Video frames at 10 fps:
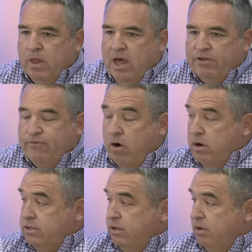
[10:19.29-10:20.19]
As far
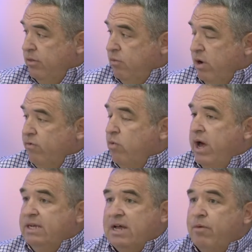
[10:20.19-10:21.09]
as the
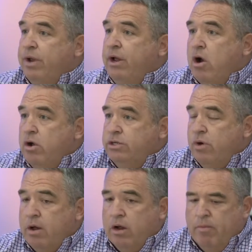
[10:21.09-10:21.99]
riverways, I would encourage you
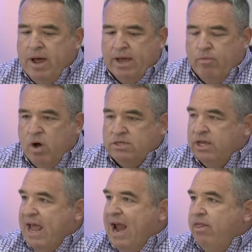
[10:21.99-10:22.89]
all to go back and watch the
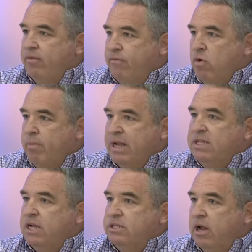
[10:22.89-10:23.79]
candidate forum. I
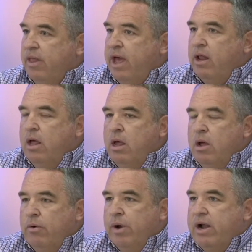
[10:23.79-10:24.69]
touched on that.
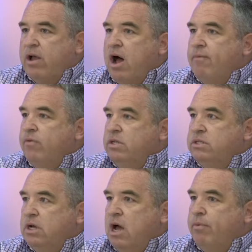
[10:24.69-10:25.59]
We were at a
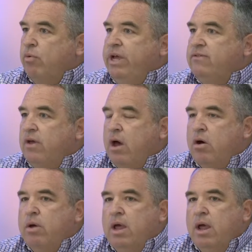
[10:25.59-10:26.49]
conference a couple weeks
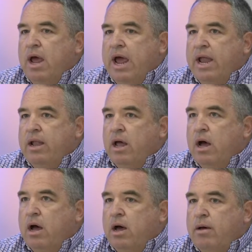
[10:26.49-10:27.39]
ago and
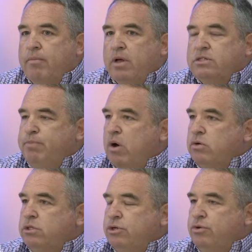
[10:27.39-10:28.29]

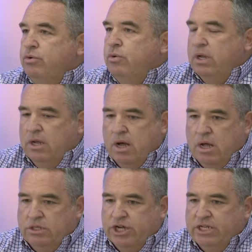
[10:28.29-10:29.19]
spoke to
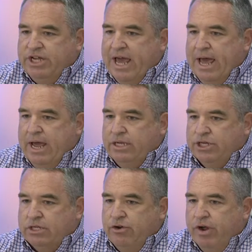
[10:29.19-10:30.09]
Judge Kay,
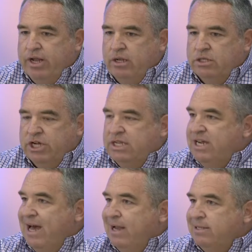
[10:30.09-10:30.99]
Judge Gritton, Judge
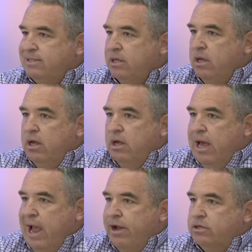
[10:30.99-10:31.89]
Ellis,
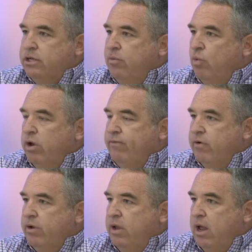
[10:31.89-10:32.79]
Anderson,
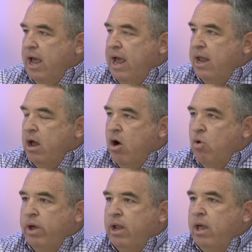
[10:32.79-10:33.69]
Woodford, and
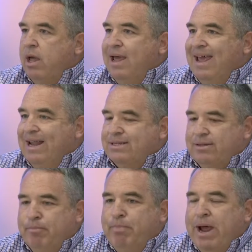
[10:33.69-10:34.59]
Owen. It is
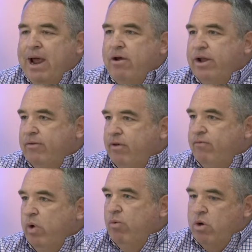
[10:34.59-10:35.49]
imperative if
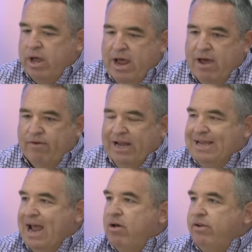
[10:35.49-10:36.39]
we want to have a
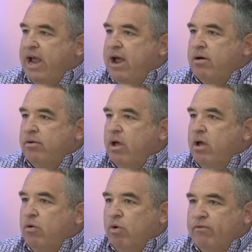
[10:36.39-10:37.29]
downtown
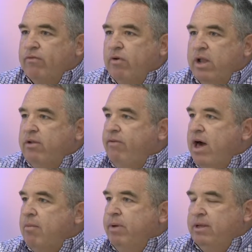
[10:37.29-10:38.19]
riverfront
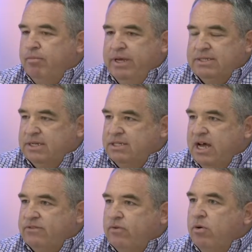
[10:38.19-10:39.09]
development to be
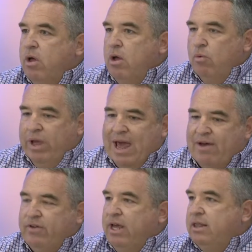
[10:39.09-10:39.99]
successful, we
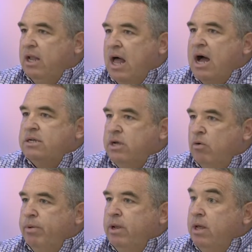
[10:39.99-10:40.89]
have to get the locks
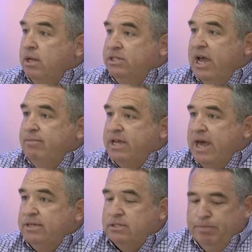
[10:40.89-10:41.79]
open. James
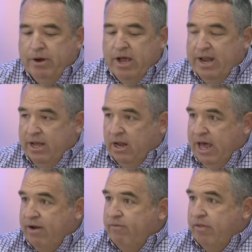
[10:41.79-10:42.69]
Kay is spearheading a
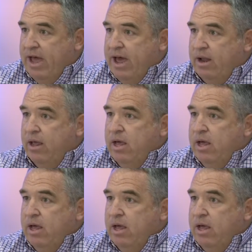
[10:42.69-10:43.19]
letter for that.